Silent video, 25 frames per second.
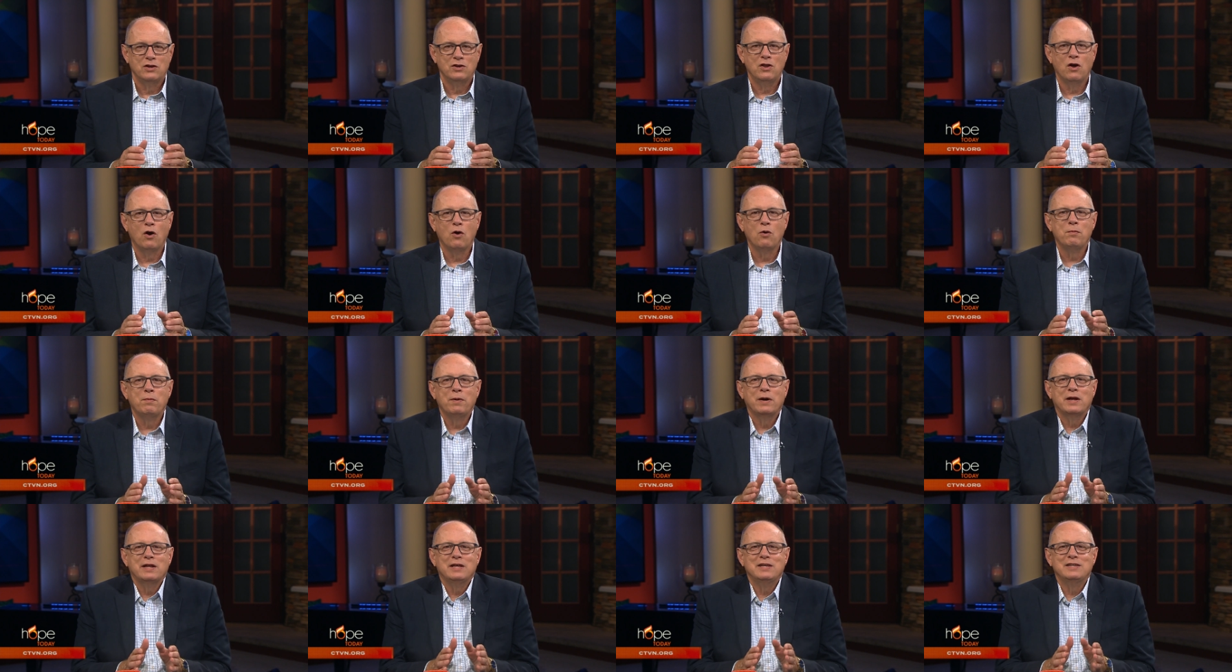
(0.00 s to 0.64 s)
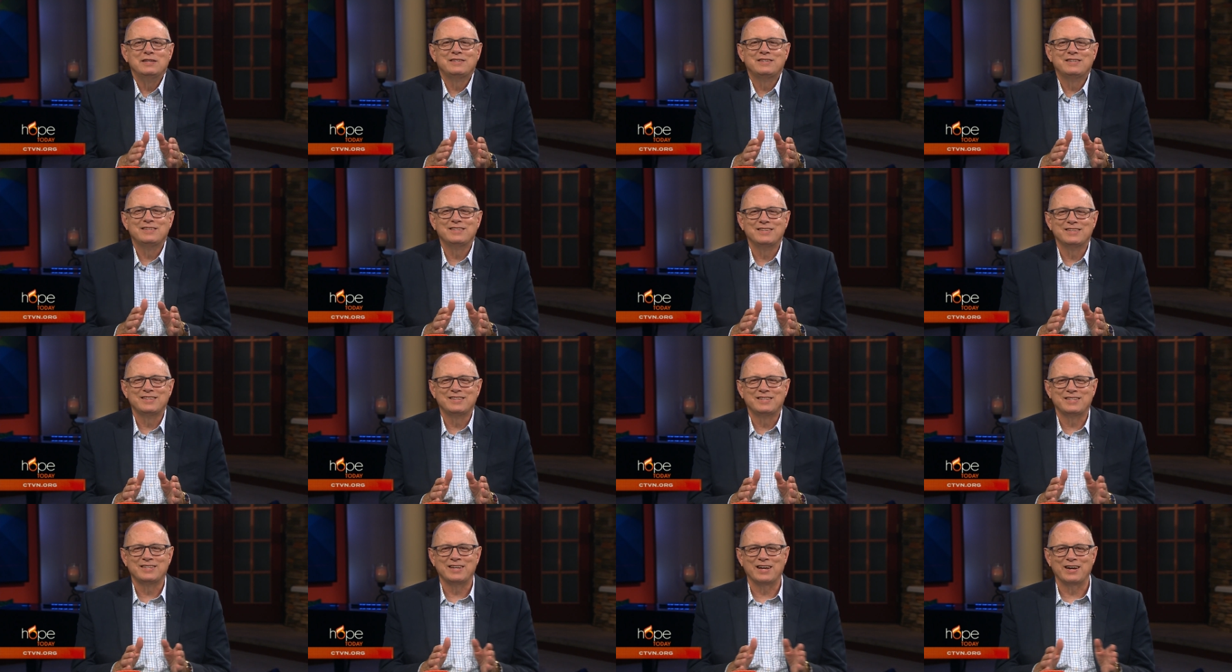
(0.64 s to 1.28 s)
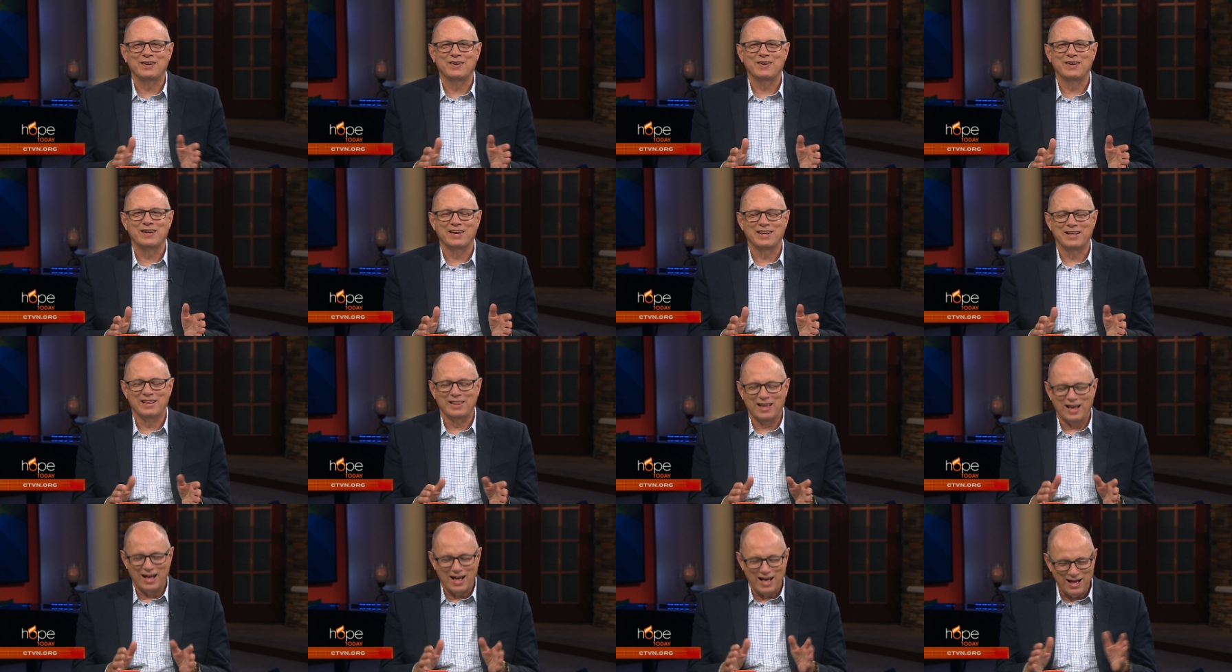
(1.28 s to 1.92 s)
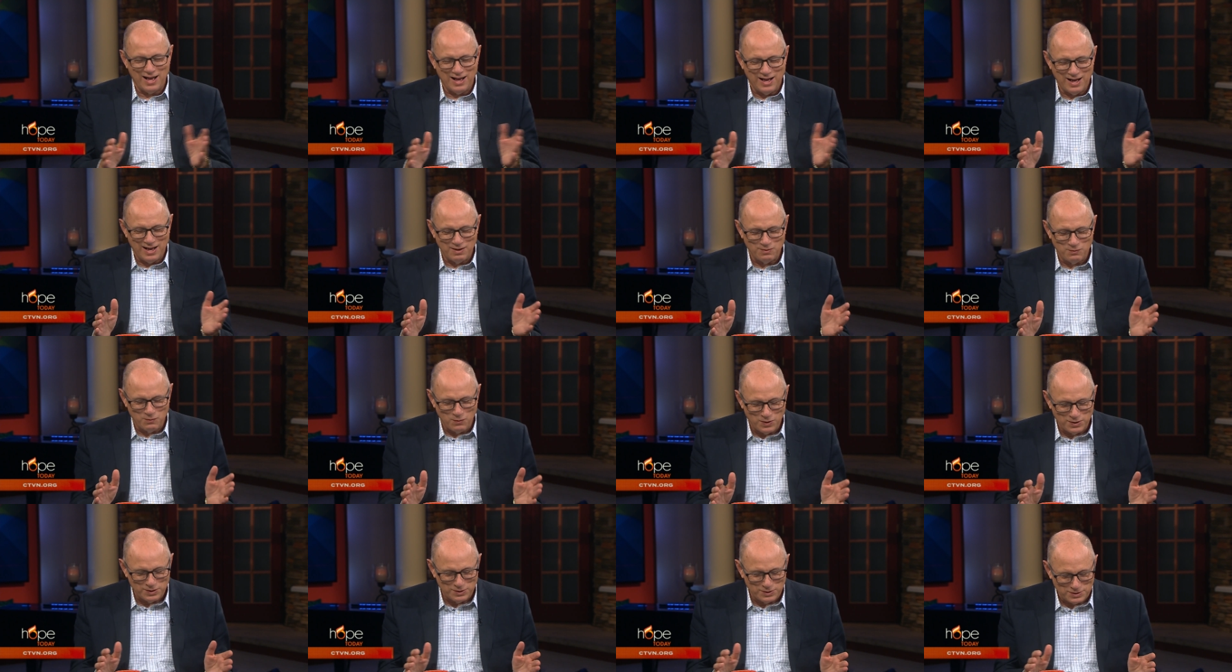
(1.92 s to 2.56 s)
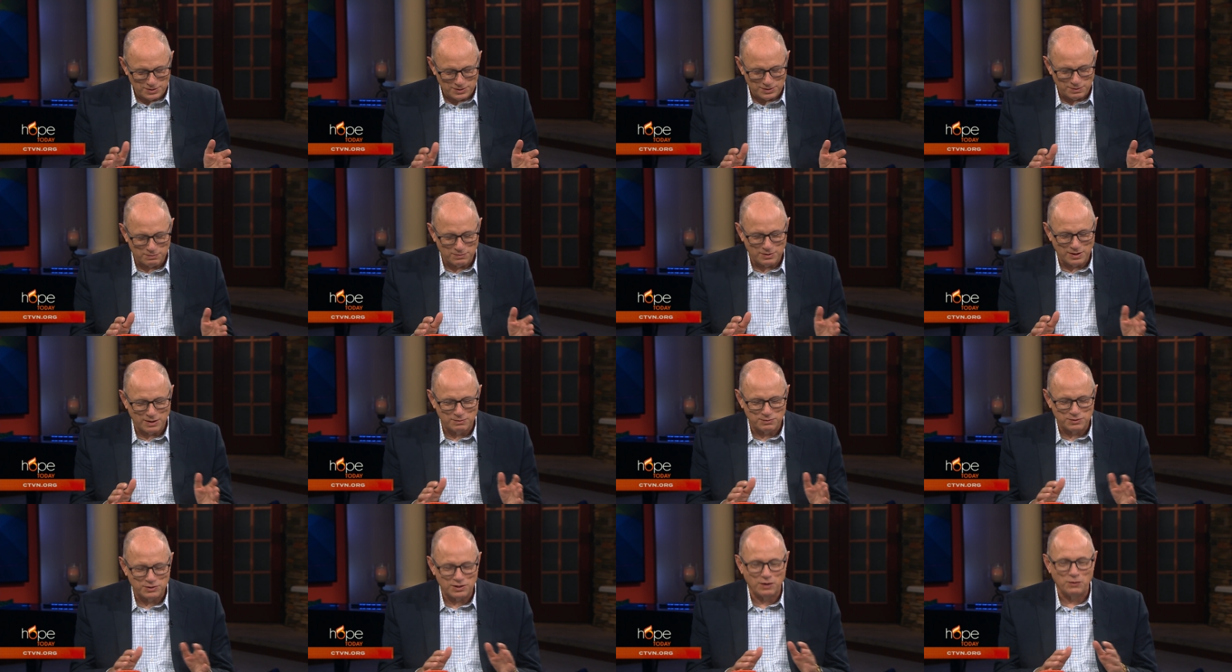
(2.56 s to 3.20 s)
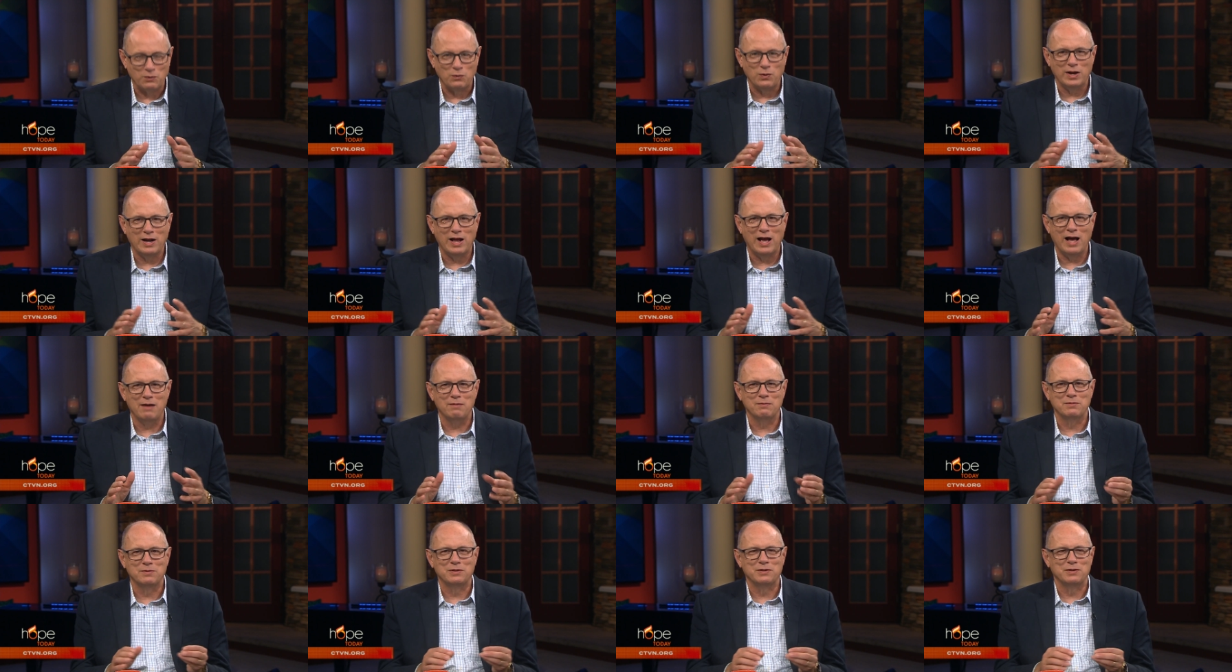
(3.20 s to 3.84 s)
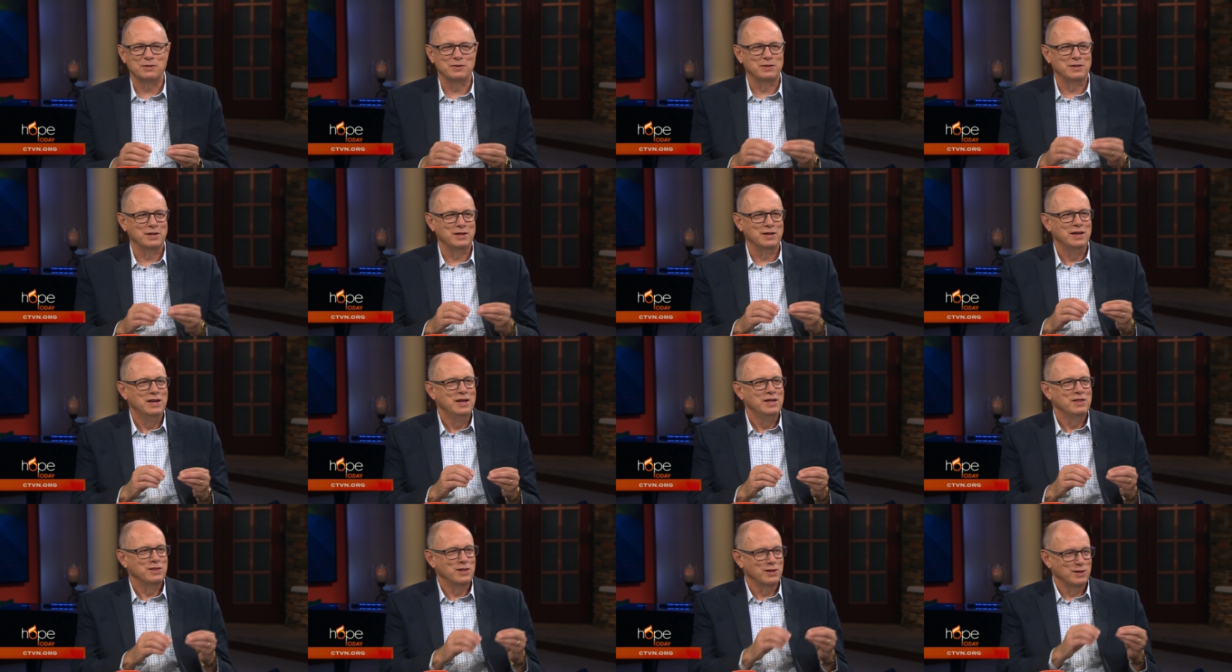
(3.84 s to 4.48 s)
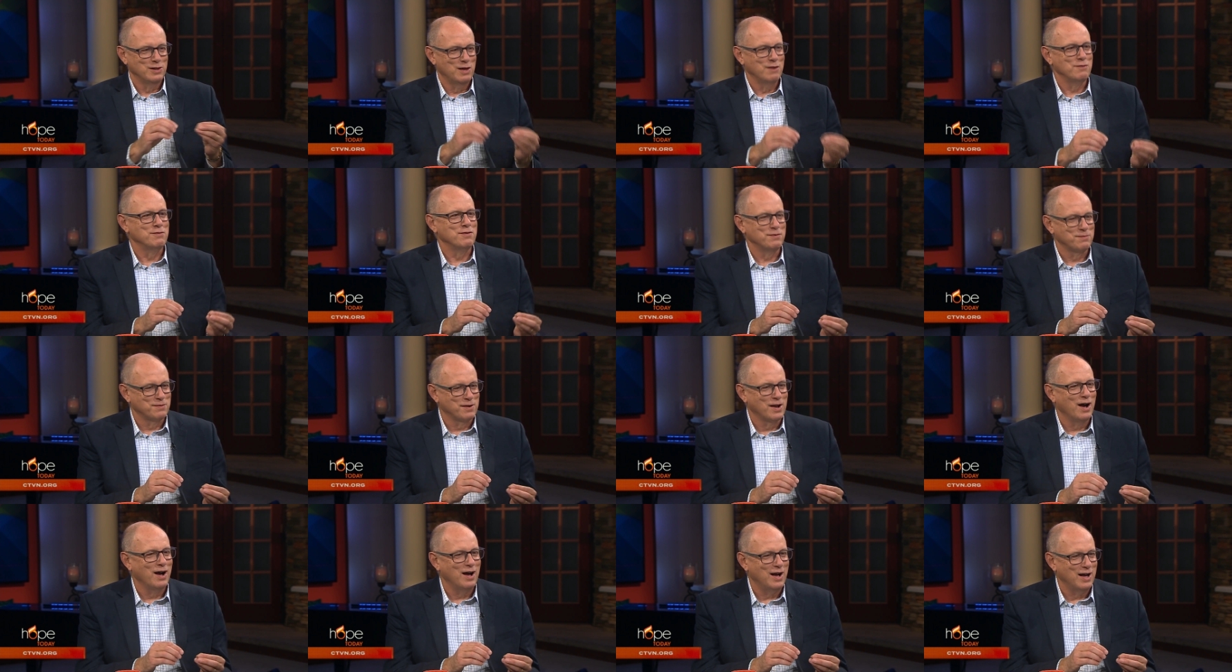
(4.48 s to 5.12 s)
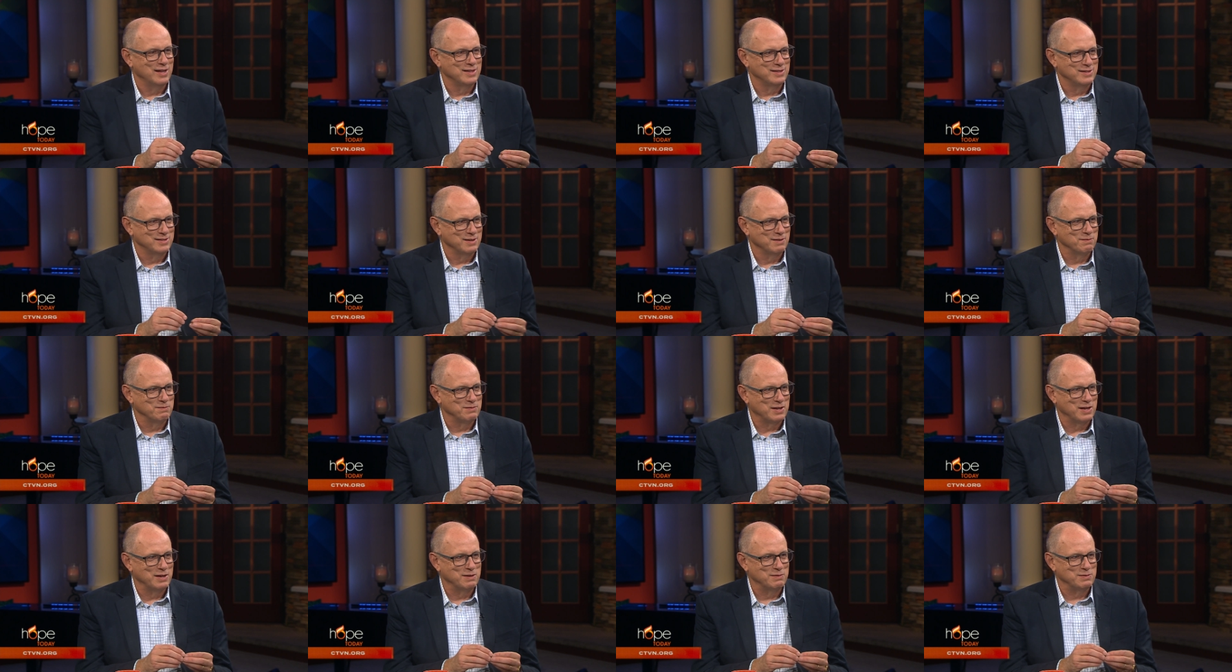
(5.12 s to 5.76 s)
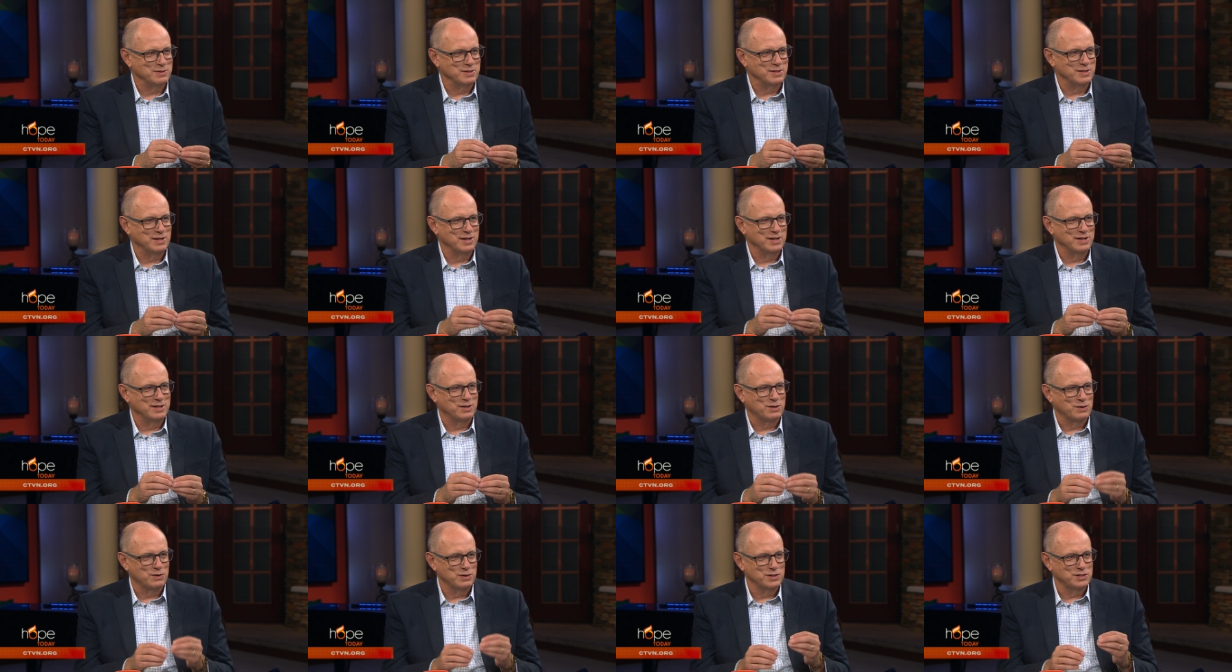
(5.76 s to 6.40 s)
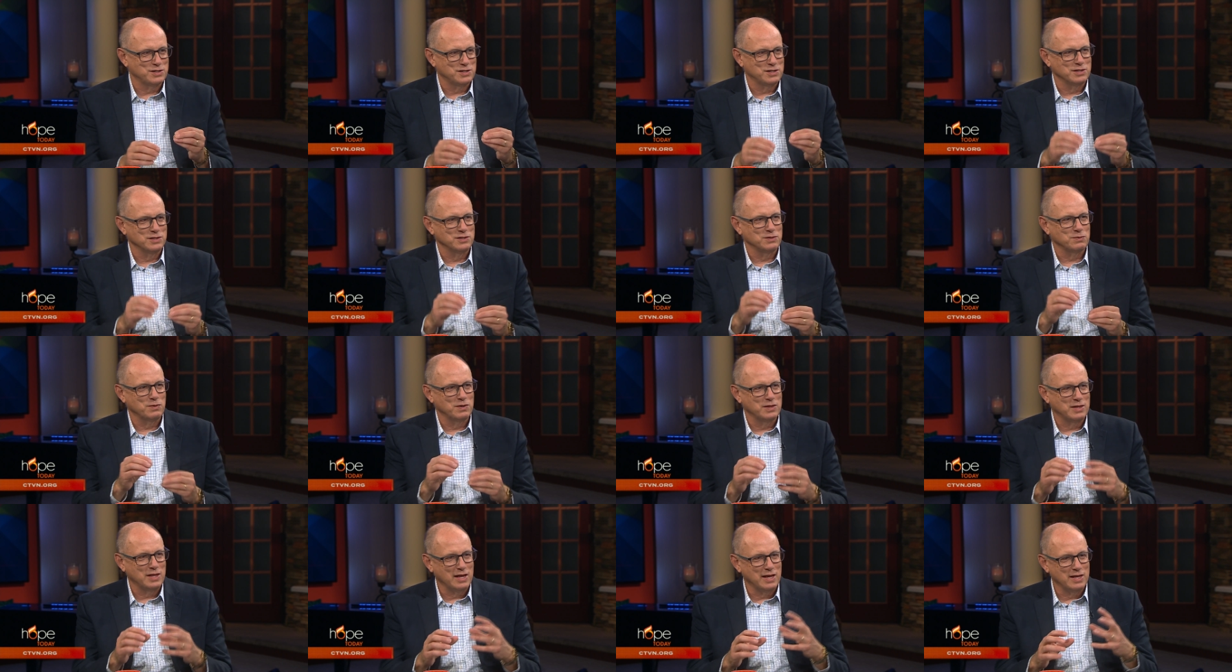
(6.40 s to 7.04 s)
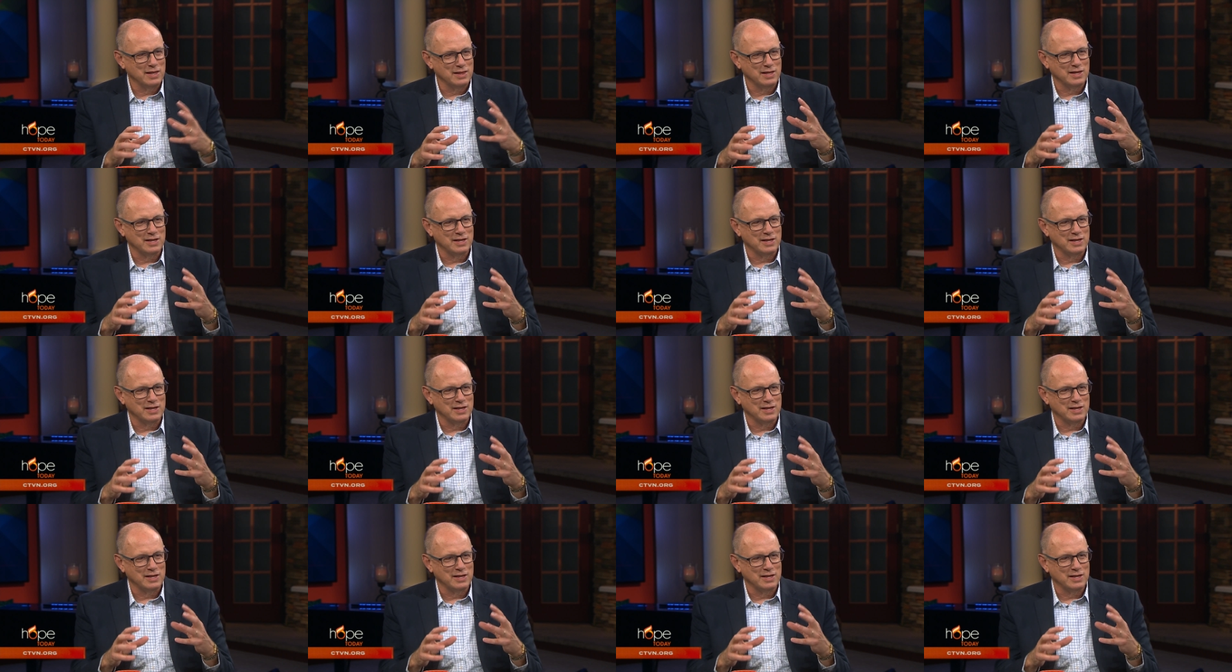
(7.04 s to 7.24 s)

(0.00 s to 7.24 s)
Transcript: Nobody's sharing, like, I, I wonder sometimes, Jay, what happened to the, the love of God sometimes in, in Christians when they, mm.